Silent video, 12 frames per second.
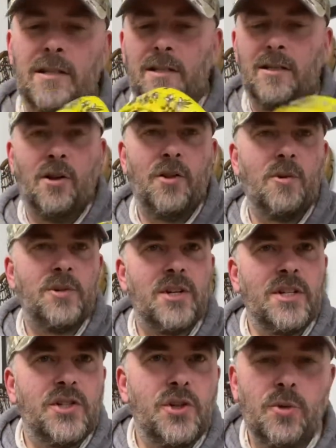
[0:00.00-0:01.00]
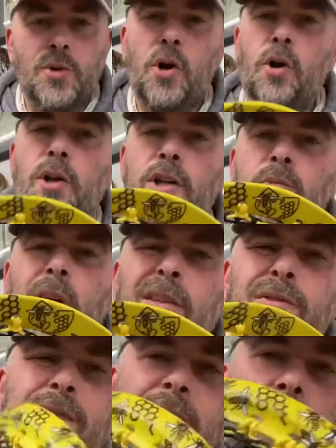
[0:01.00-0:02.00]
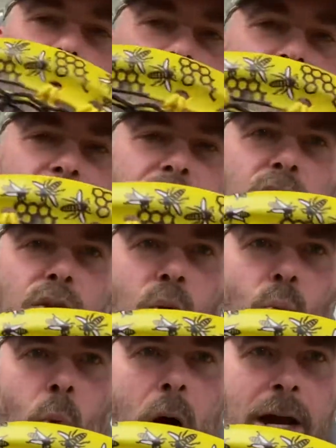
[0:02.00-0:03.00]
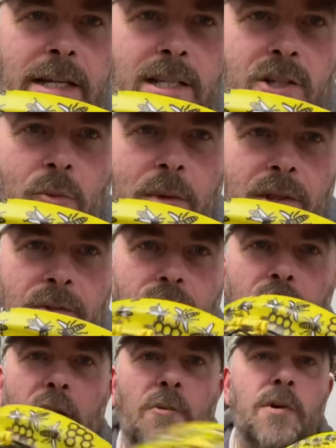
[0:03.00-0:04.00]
Although it was only two colours, well, three colours if you include the whites coming through.